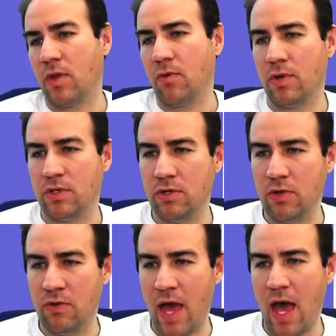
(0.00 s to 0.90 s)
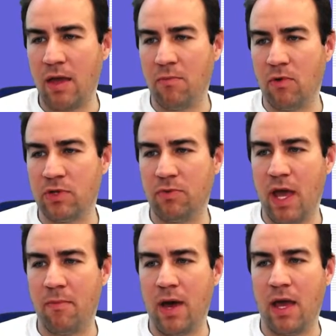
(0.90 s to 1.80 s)
Once you do that, multiply
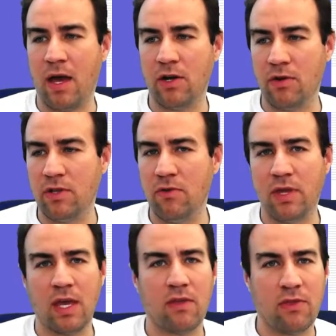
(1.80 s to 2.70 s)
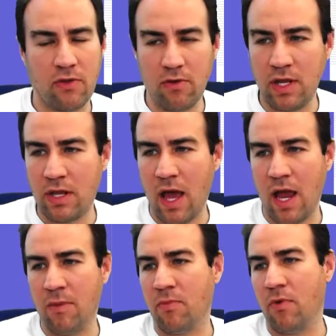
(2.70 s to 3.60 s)
it by 100, you get
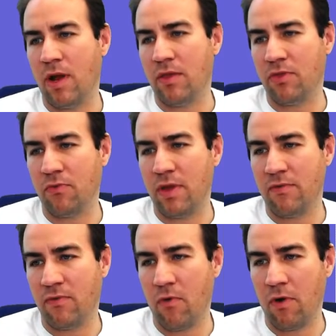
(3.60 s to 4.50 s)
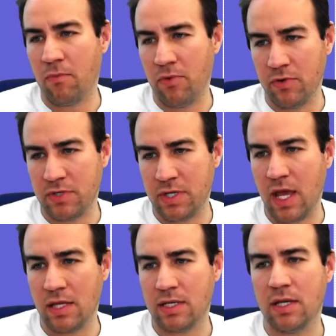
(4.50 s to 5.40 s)

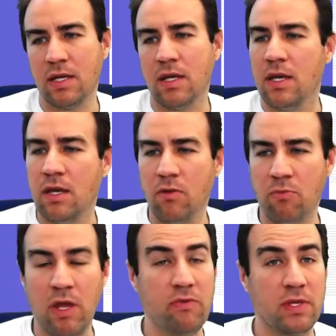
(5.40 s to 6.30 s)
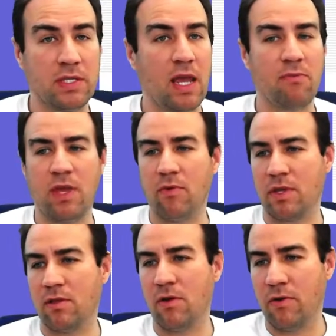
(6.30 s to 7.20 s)
39.34%. Repeat the same thing with
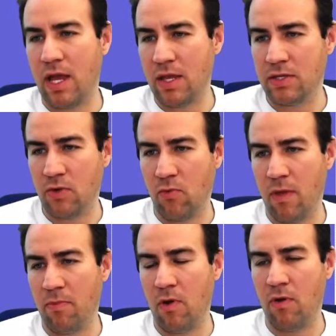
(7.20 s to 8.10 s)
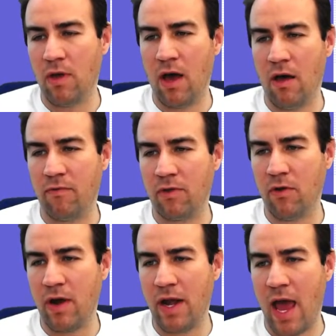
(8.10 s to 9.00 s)
chlorine. So 1 mole of
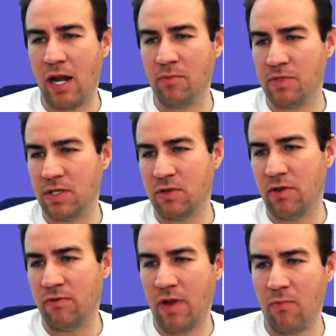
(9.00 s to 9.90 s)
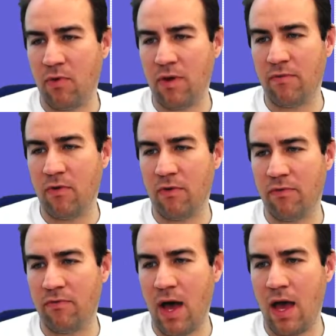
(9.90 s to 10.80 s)
chlorine atoms is
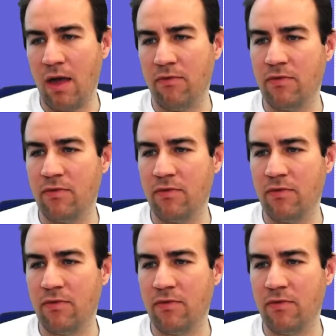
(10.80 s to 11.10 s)
35.45.